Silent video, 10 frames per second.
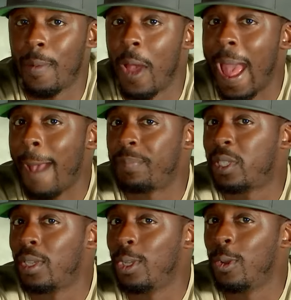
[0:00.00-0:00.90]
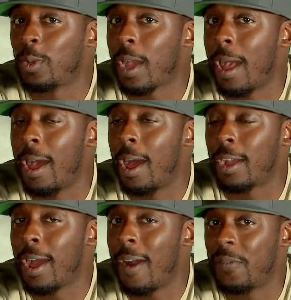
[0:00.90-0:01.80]
absolute uh,
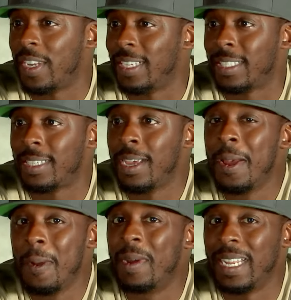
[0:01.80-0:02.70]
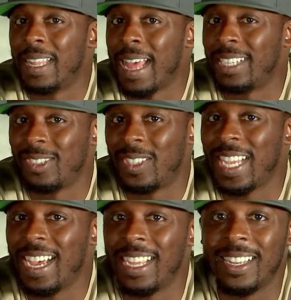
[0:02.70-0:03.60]
confidence. But as you
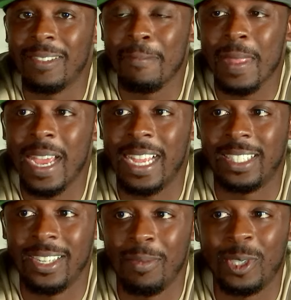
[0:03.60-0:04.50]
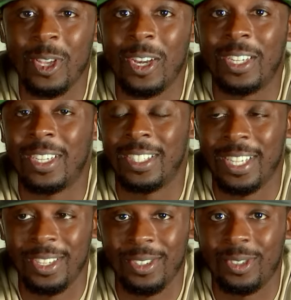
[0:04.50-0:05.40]
said, as the numbers started to
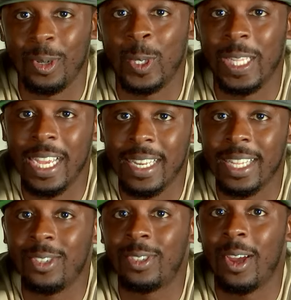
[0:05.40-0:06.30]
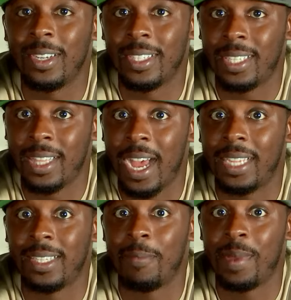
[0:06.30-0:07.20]
continue to trickle in, then you started to see the
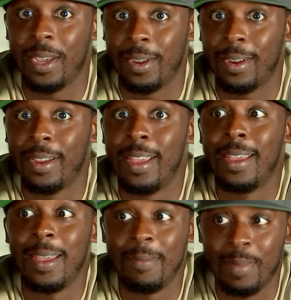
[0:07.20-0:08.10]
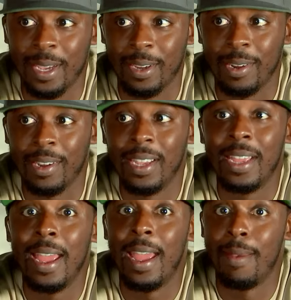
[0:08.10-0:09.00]
eyes get bigger and bigger
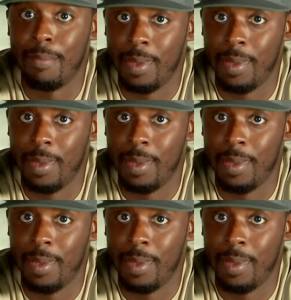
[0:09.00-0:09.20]
and